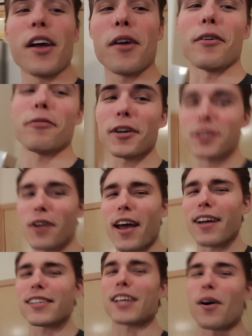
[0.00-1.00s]

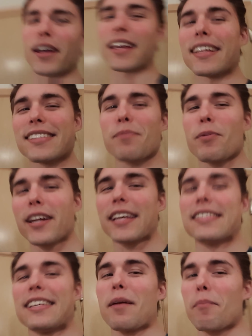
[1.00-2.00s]
refrigerator, so it gets pretty
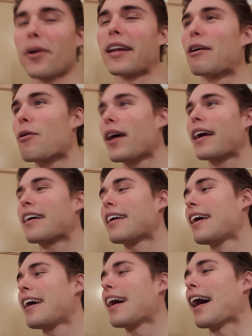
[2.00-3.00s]
deep pretty quick.
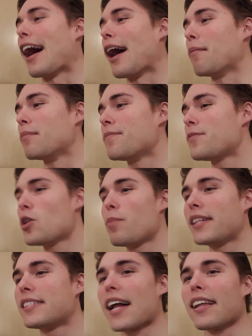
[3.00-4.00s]
Um, do
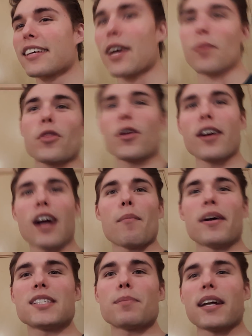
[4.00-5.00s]
be delicate with your
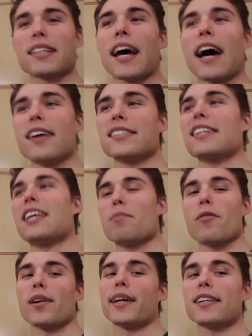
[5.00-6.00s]
comments about the house. I keep it
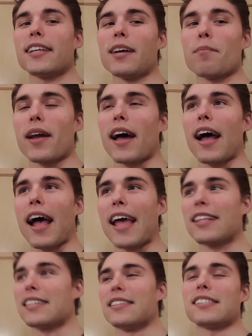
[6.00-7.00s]
really clean, but
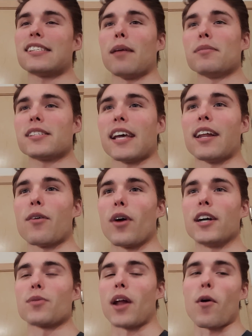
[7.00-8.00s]
it's in the same state it
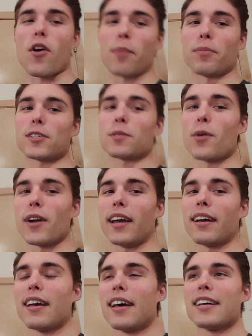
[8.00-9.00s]
was when I woke up this
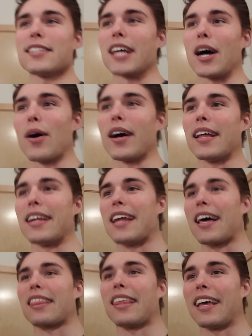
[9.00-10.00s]
morning. So
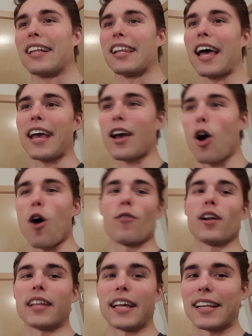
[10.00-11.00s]
nothing like
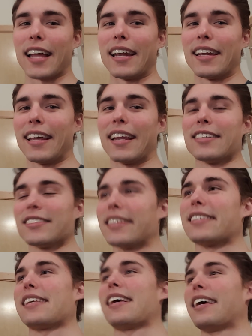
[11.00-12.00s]
overly cleanly. Let's
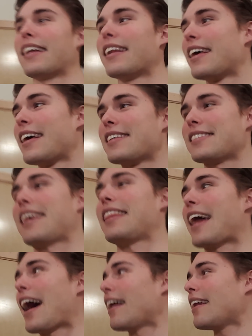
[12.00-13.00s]
just say it, say
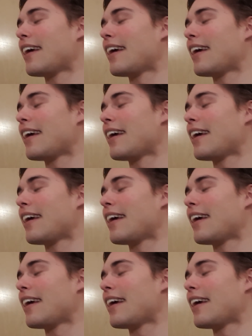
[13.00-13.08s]
that.